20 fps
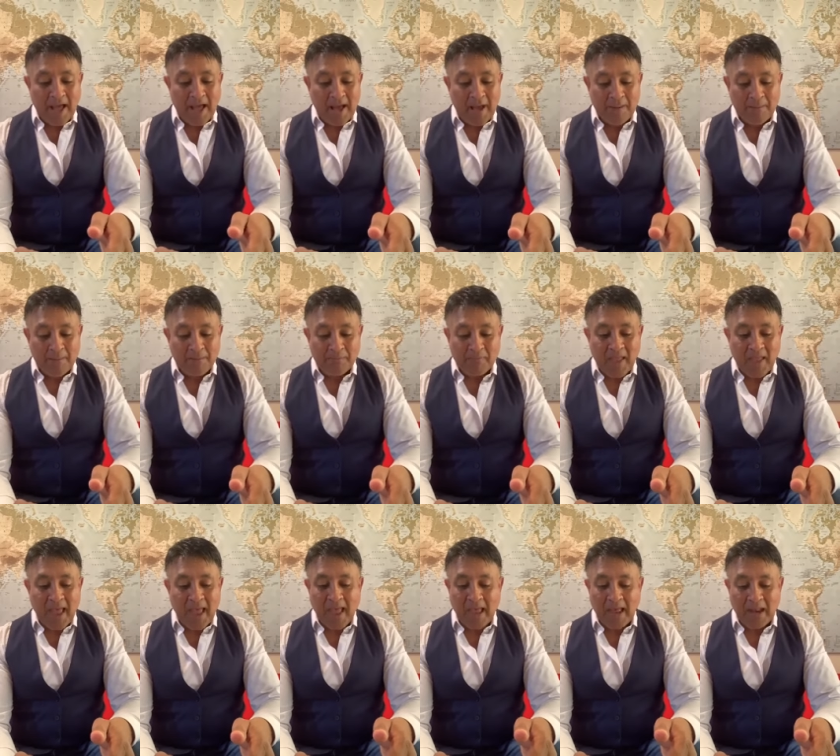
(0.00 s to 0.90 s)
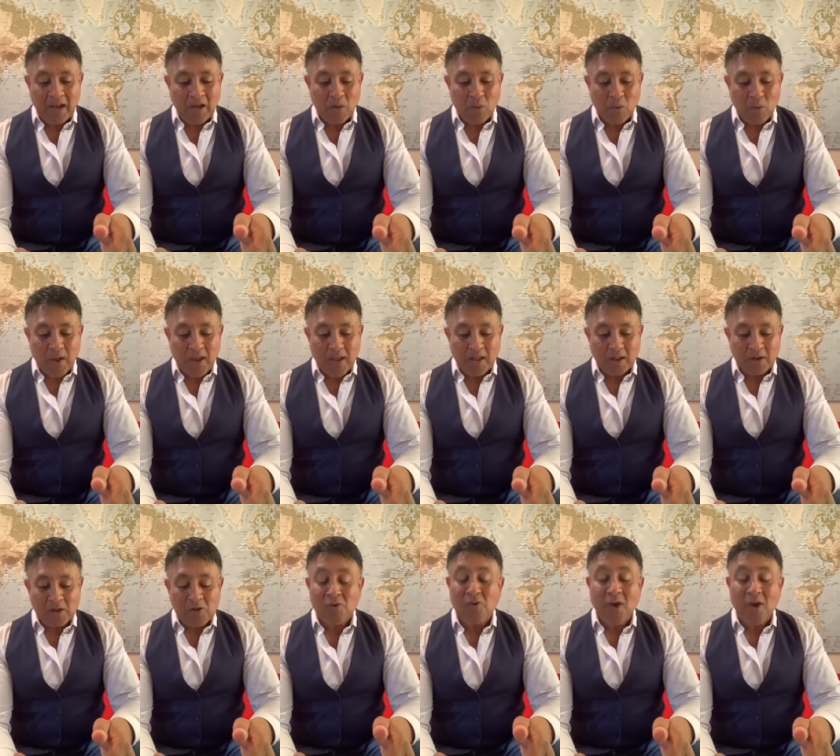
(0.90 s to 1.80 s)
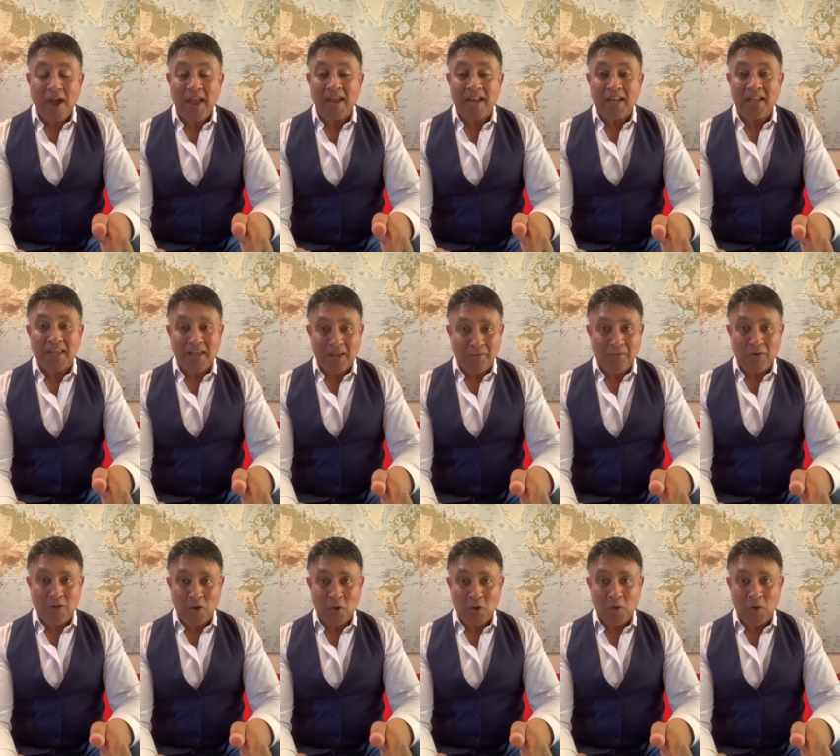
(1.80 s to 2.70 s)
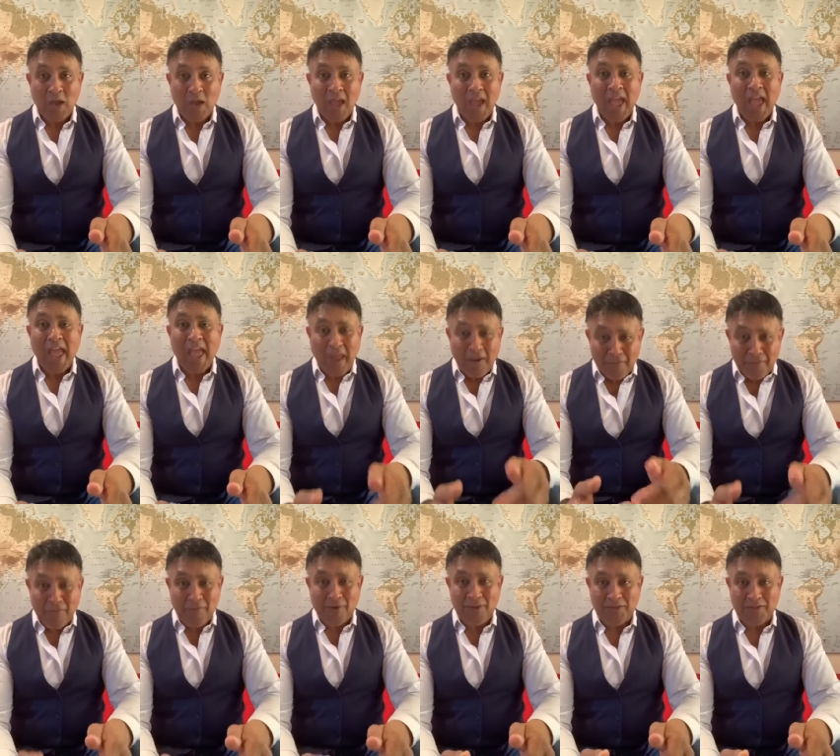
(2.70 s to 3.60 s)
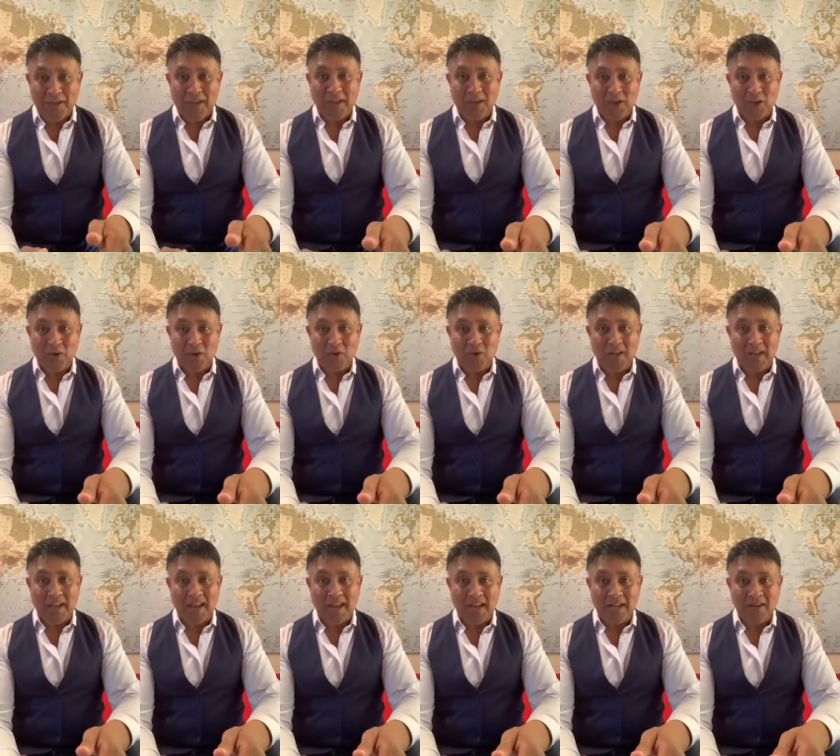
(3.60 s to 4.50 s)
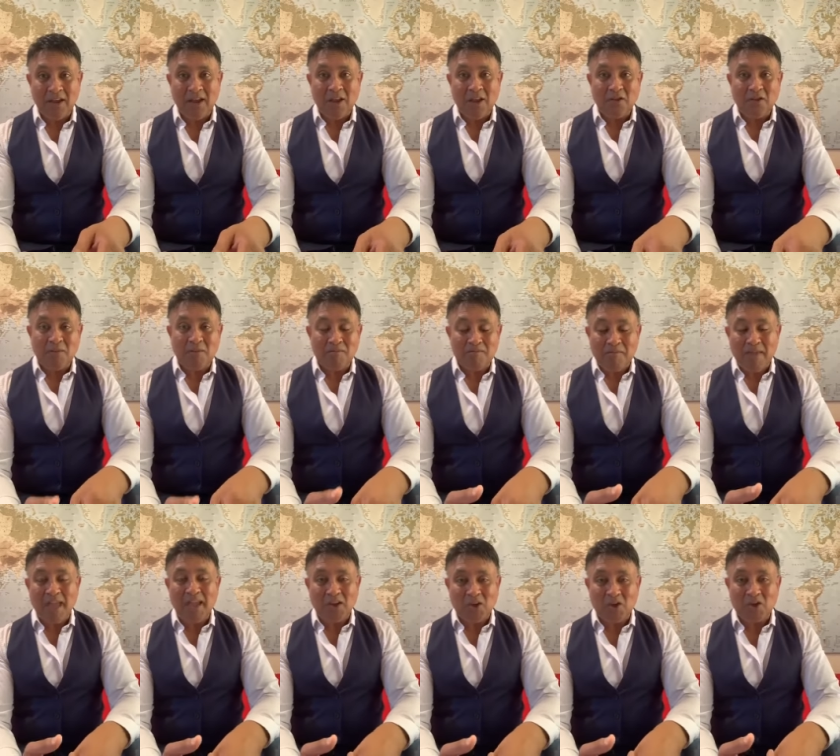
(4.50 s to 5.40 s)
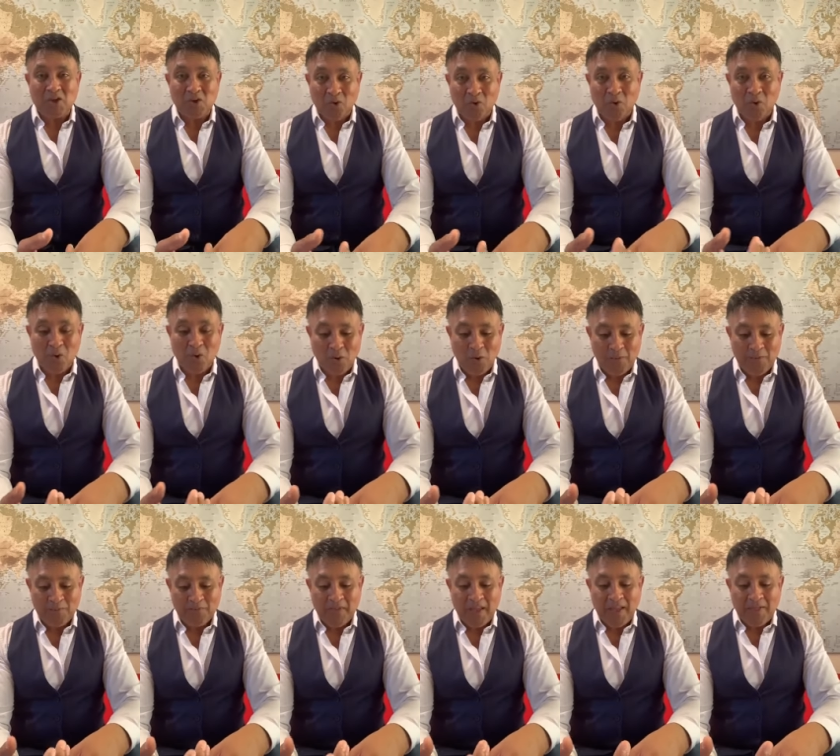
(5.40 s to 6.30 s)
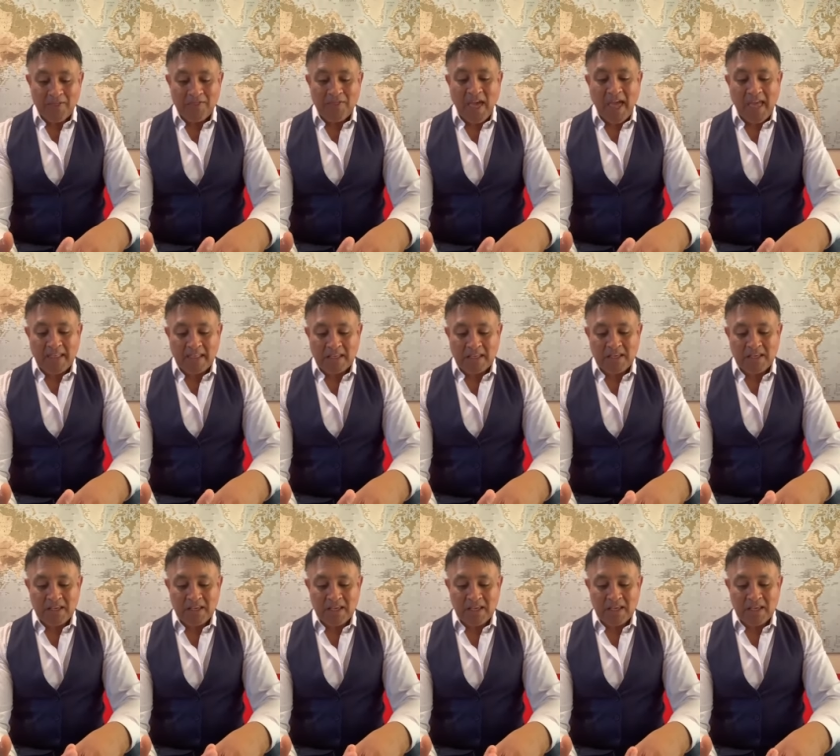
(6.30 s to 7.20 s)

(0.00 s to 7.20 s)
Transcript: Um, and we'll try and give you everything you need to make sure that,